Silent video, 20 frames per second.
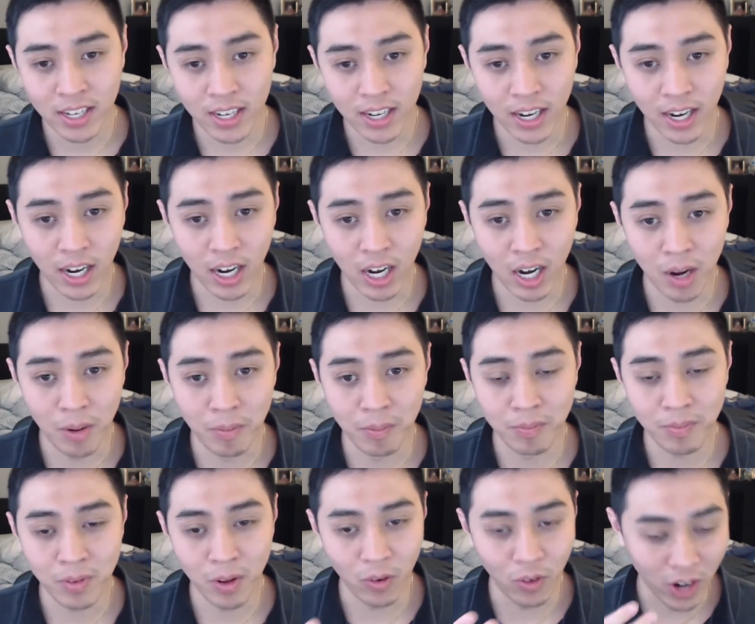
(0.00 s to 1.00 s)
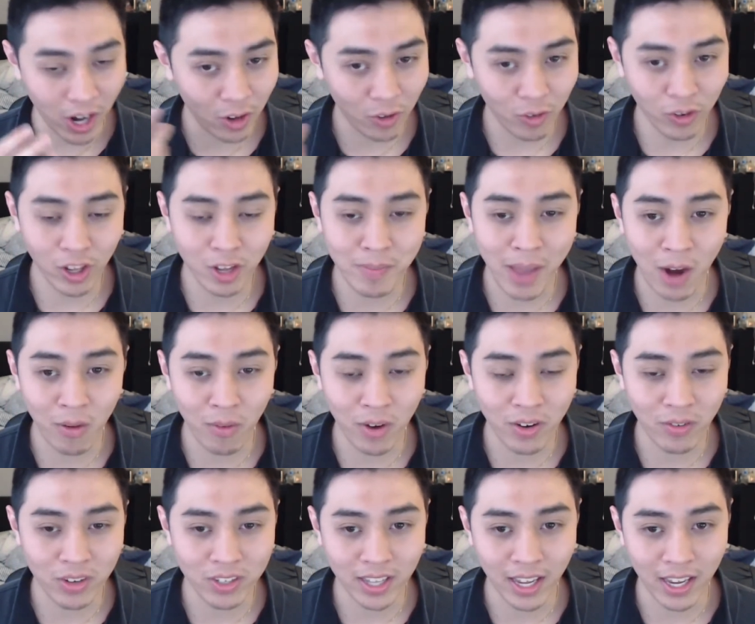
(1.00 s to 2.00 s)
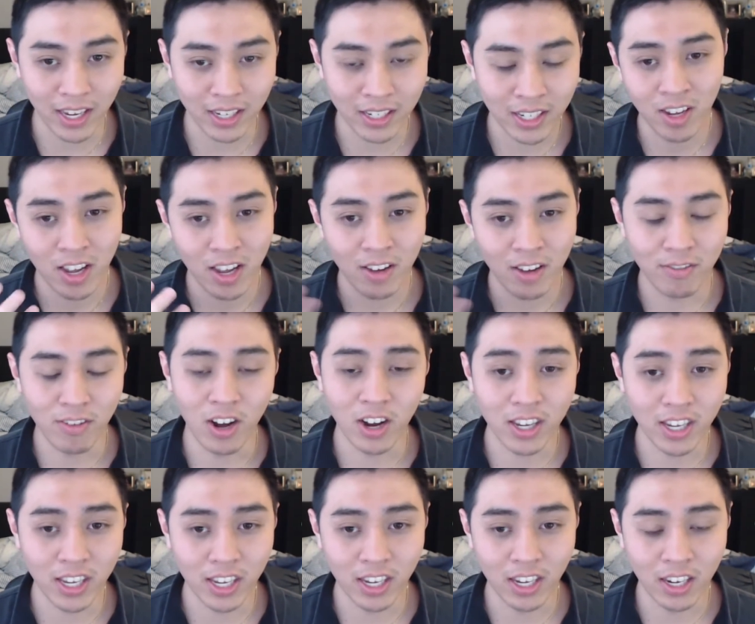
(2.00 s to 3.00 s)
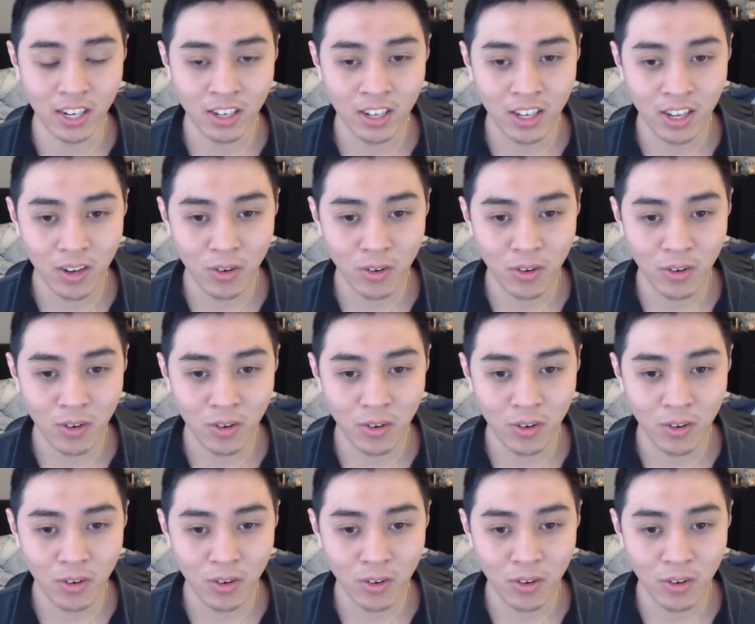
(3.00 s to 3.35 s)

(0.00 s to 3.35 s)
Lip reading: The really bad one was like Fog King.